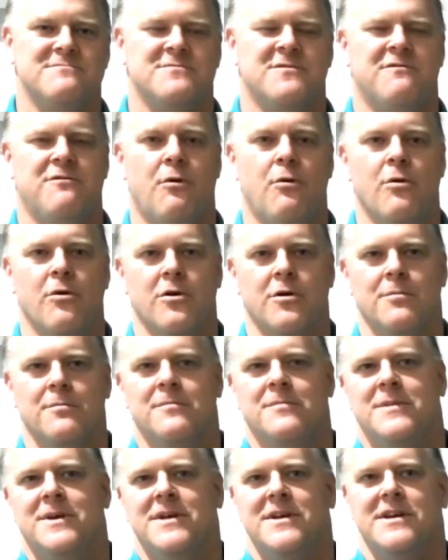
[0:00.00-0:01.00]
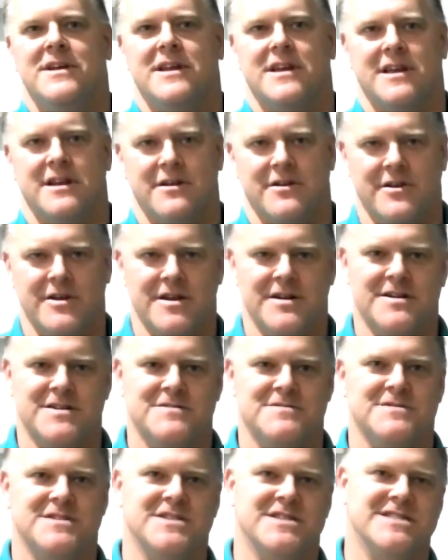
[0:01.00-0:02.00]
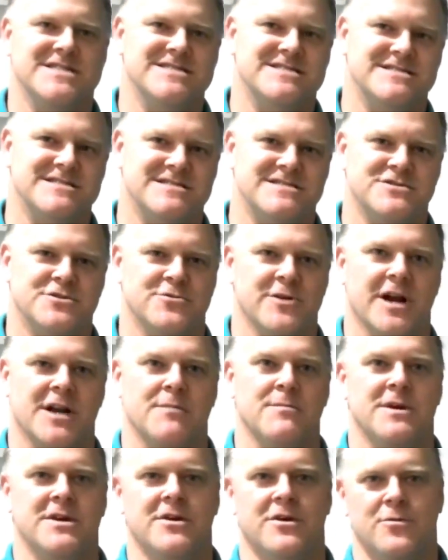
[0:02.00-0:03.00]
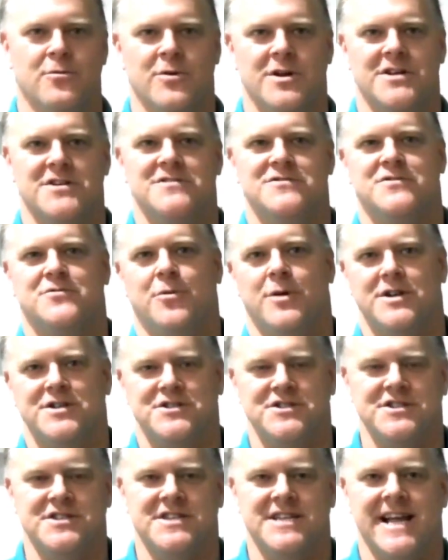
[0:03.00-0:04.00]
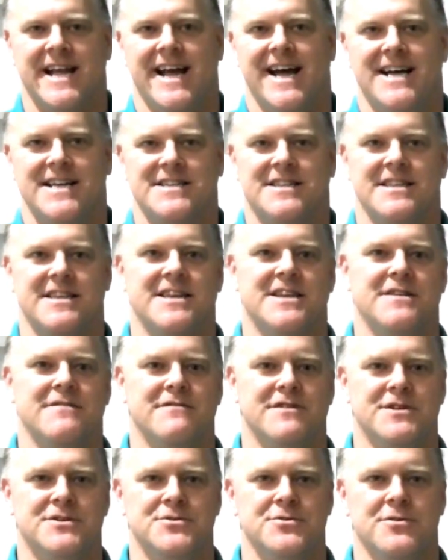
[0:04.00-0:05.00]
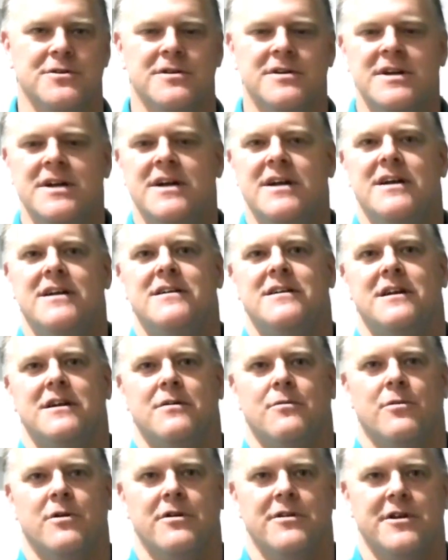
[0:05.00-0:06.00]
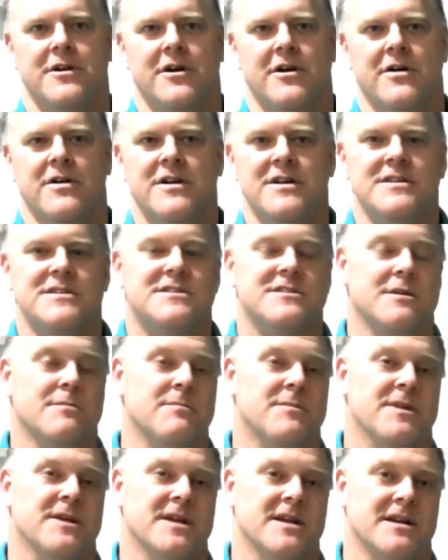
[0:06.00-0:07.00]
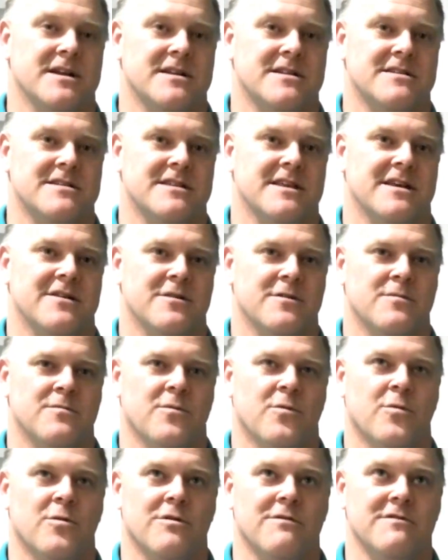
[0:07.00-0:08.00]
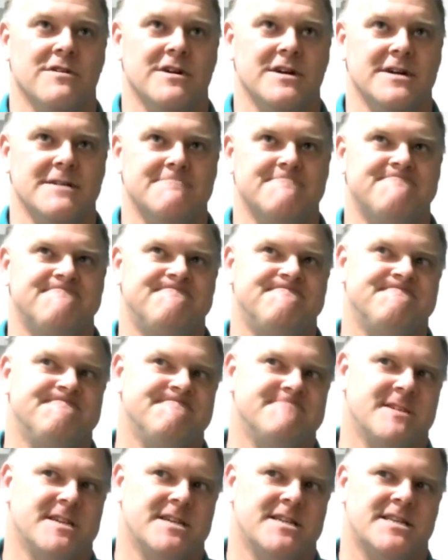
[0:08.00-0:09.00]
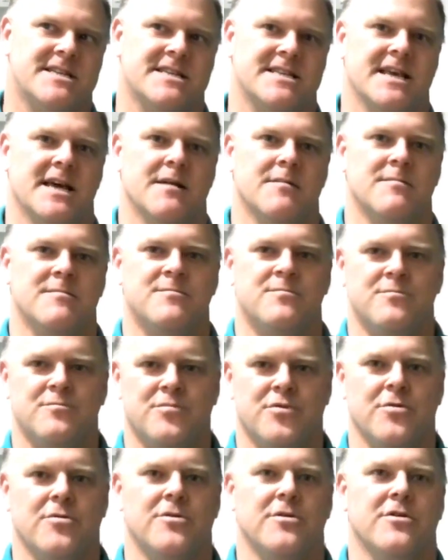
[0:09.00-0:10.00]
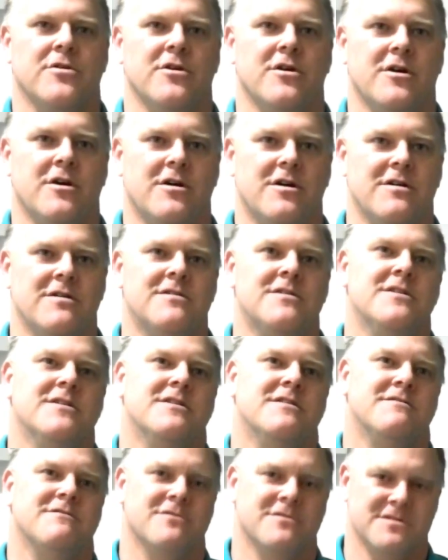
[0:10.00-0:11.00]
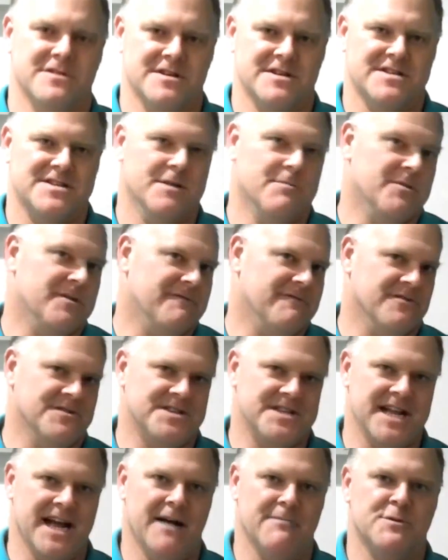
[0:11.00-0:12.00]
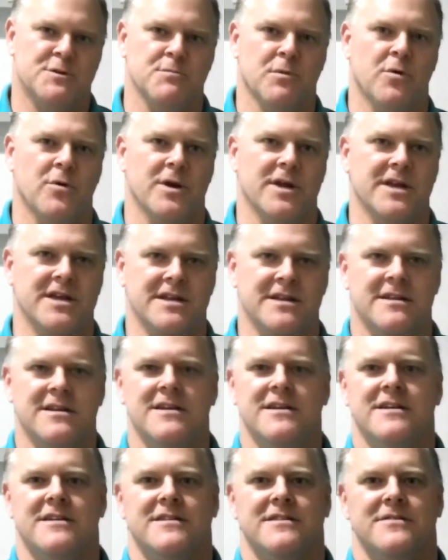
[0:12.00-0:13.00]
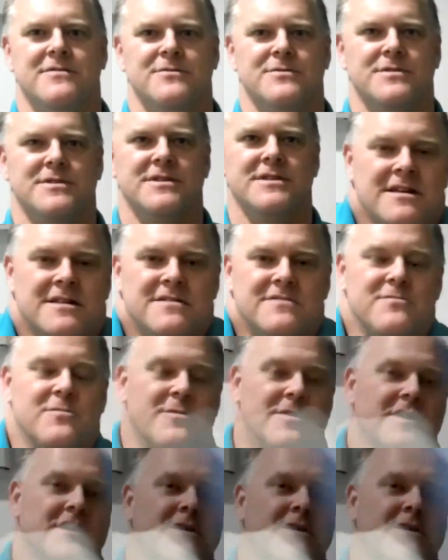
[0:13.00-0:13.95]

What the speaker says: form, and they're going to direct me on what questions to ask the individual. Where there are some things that are more of a set protocol, for something for stop smoking. When it